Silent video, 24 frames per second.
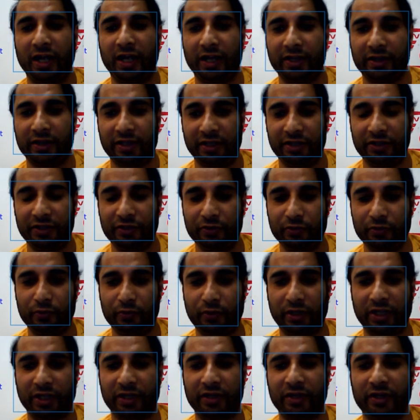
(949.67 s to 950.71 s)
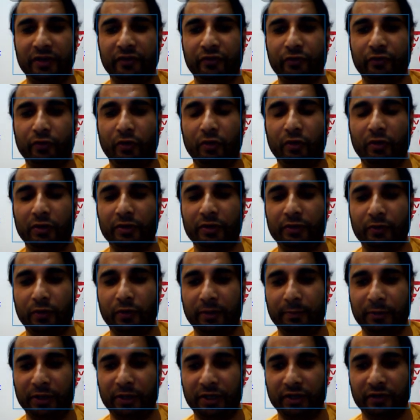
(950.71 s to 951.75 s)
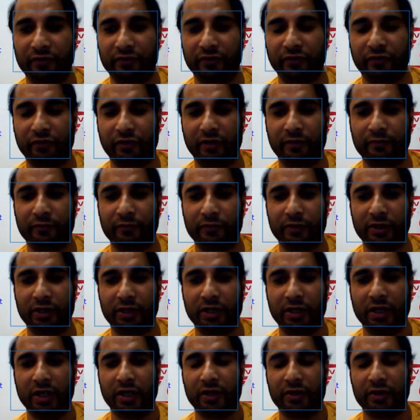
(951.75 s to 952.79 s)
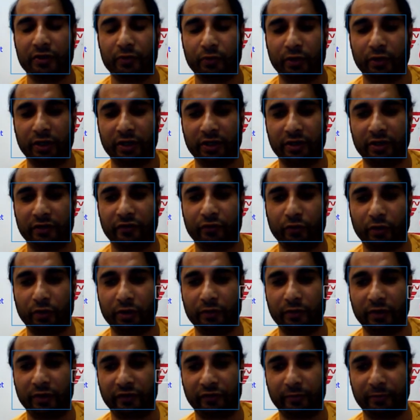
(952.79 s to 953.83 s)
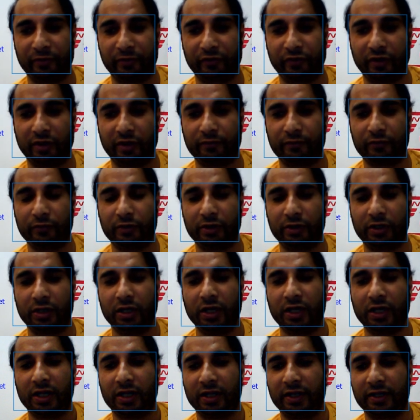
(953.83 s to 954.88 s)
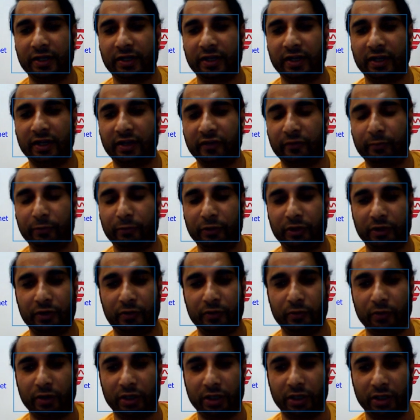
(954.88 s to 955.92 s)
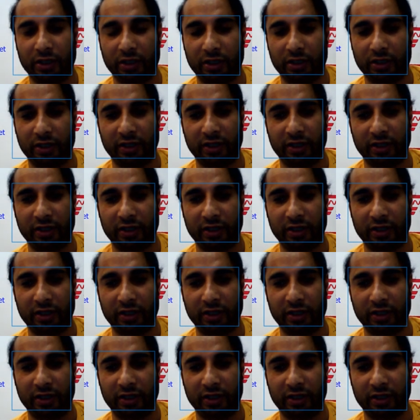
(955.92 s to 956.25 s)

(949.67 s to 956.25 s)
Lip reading: and then you can install your application software. You can install your SAP software like as per your